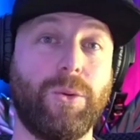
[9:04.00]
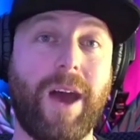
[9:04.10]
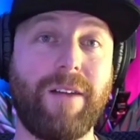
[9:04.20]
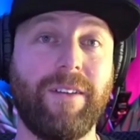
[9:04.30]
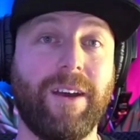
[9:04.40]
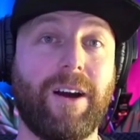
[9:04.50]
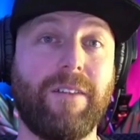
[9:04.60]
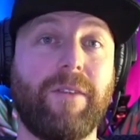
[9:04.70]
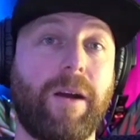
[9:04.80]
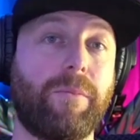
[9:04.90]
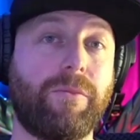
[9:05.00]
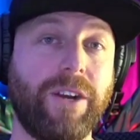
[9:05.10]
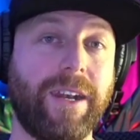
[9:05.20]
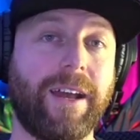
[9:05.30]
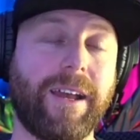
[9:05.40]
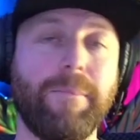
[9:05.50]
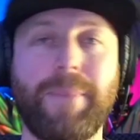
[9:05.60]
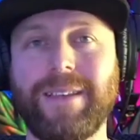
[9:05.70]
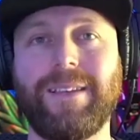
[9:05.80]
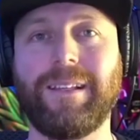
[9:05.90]
have, I've written out a
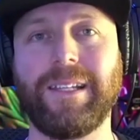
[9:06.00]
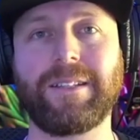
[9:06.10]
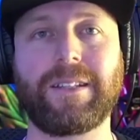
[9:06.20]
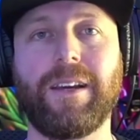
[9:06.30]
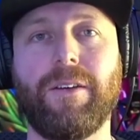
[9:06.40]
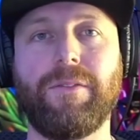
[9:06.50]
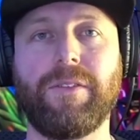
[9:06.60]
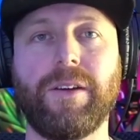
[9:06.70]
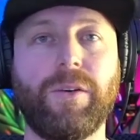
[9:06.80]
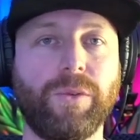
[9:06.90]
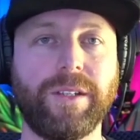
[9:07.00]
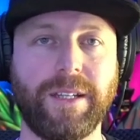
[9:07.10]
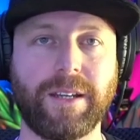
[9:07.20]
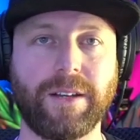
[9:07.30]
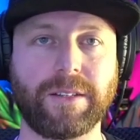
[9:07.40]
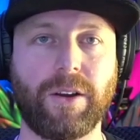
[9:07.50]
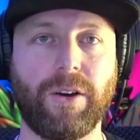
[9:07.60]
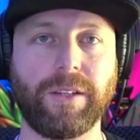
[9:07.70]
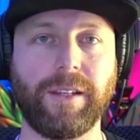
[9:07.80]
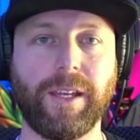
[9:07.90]
basic list of all the details
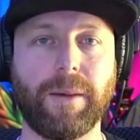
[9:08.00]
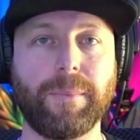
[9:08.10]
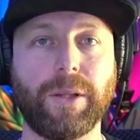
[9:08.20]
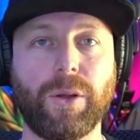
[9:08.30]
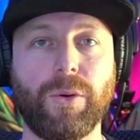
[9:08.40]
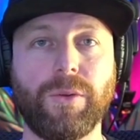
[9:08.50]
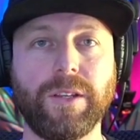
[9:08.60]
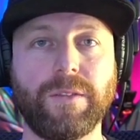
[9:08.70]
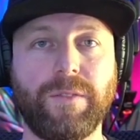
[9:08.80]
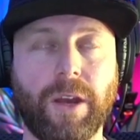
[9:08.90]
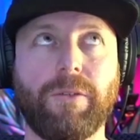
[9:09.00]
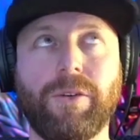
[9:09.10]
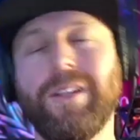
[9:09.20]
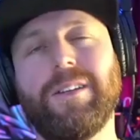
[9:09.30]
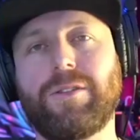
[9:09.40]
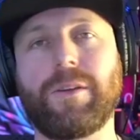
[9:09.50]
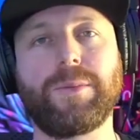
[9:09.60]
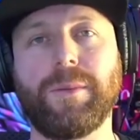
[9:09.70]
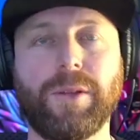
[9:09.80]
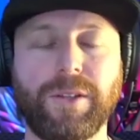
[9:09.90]
on the link below this video or in the
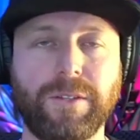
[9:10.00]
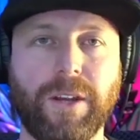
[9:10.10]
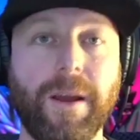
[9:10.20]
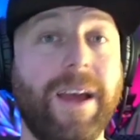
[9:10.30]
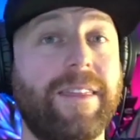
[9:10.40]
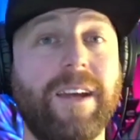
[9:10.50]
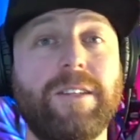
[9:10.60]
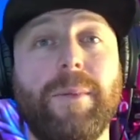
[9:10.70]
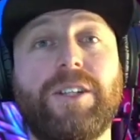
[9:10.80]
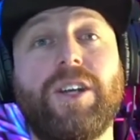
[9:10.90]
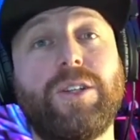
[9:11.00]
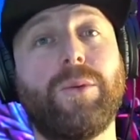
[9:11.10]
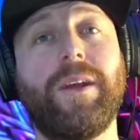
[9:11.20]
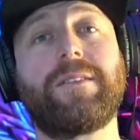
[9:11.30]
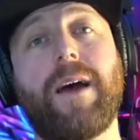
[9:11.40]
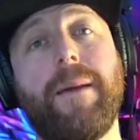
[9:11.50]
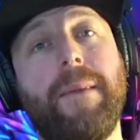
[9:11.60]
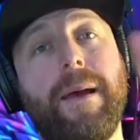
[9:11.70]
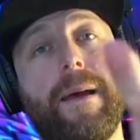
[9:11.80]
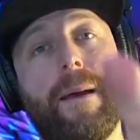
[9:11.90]
description below this video. Thanks so much. Until next
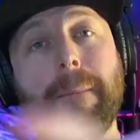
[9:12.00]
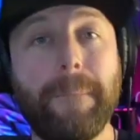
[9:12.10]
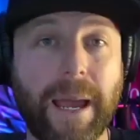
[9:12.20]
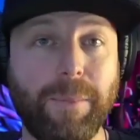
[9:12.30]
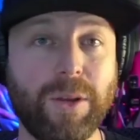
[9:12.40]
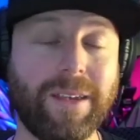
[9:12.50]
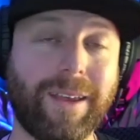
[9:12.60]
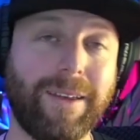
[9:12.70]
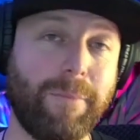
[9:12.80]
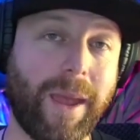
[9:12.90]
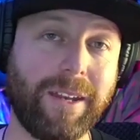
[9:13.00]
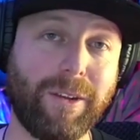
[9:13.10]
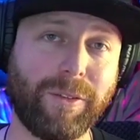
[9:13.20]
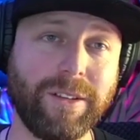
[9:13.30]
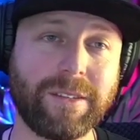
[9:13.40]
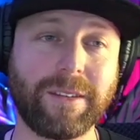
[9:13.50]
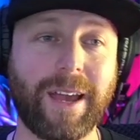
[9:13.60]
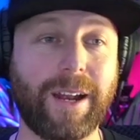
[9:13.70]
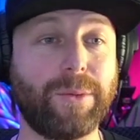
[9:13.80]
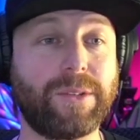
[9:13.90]
time, make music, make a difference,
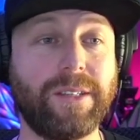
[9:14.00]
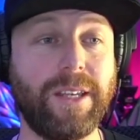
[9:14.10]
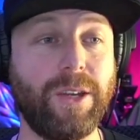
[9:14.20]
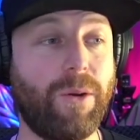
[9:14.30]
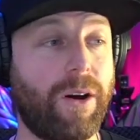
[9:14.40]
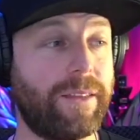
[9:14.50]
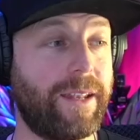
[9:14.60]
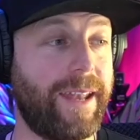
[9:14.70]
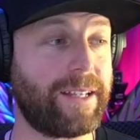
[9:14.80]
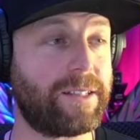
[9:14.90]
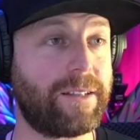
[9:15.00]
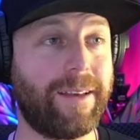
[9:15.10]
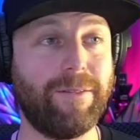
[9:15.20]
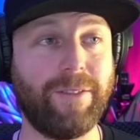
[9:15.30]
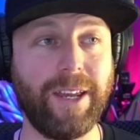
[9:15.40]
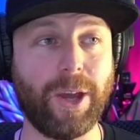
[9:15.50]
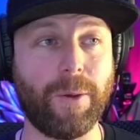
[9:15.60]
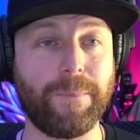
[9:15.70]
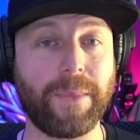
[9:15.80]
and I'll see you on the next video.